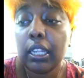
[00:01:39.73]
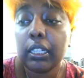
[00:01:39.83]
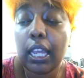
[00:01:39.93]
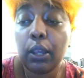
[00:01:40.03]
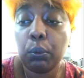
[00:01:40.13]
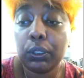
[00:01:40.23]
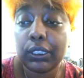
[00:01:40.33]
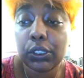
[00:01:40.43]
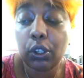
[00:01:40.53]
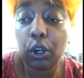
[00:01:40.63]
Now, with
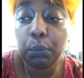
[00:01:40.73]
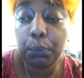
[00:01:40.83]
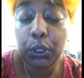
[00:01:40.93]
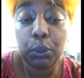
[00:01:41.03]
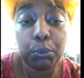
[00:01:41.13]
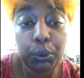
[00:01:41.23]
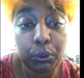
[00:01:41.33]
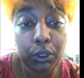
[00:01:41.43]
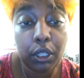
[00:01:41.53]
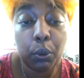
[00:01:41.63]
the Scorpio
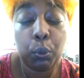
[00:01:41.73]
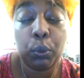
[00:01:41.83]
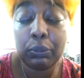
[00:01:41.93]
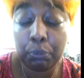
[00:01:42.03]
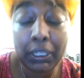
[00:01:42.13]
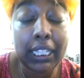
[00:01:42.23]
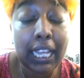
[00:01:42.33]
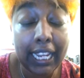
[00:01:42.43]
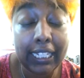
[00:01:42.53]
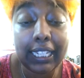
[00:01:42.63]
moon being
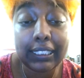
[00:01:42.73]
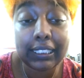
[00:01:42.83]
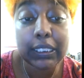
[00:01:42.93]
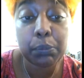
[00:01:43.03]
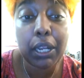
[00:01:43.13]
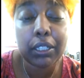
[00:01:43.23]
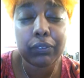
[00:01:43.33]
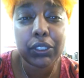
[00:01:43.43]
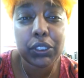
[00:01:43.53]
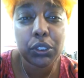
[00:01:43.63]
highlighted as part
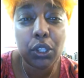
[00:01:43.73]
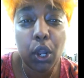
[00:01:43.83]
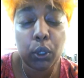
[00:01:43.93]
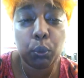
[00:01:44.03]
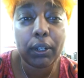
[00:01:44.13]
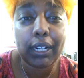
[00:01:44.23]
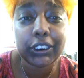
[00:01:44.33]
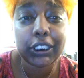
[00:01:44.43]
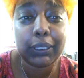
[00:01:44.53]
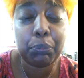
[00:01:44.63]
of this yod, we're
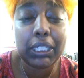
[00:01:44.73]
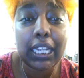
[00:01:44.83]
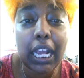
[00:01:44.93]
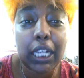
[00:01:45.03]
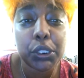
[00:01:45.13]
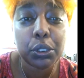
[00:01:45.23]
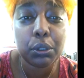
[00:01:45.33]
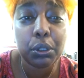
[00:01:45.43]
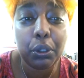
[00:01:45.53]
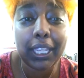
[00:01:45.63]
actually being asked to
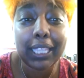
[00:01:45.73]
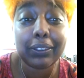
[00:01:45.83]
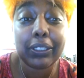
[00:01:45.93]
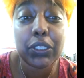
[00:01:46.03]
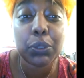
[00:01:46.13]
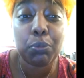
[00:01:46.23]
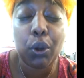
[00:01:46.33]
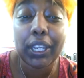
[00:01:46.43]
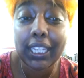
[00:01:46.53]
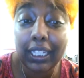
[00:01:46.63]
look at these
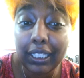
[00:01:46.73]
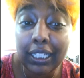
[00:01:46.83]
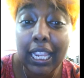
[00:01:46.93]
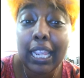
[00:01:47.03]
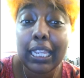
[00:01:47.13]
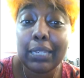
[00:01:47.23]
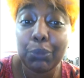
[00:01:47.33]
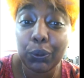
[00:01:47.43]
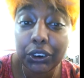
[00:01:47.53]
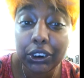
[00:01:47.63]
more hidden
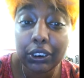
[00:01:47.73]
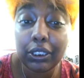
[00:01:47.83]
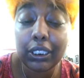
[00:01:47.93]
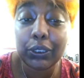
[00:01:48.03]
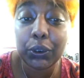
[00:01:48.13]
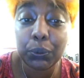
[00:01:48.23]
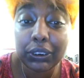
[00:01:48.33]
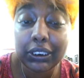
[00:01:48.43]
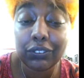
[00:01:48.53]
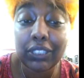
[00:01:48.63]
emotional,
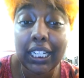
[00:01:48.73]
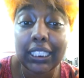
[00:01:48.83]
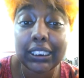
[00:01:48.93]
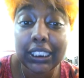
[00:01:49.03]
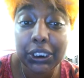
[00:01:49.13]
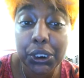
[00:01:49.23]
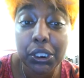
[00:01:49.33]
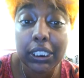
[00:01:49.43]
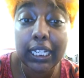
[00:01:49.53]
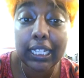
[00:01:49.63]
intuitive, and
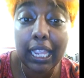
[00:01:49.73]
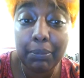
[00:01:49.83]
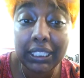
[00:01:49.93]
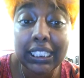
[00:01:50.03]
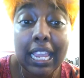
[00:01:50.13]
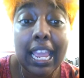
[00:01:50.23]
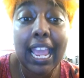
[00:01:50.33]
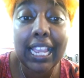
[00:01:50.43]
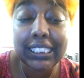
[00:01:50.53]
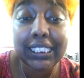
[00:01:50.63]
ancestral dynamics
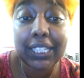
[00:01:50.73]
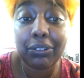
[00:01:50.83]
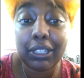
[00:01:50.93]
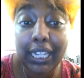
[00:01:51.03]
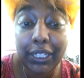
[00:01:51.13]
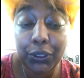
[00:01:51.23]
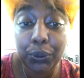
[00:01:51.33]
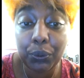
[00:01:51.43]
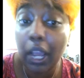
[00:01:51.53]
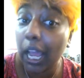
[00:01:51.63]
as they relate
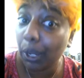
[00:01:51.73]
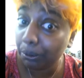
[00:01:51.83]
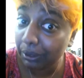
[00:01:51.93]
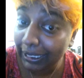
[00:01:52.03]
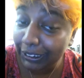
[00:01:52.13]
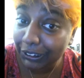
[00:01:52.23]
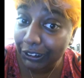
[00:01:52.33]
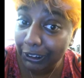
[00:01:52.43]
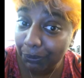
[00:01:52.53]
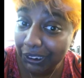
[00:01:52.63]
to our
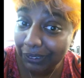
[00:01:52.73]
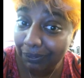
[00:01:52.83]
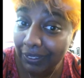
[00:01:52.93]
relationships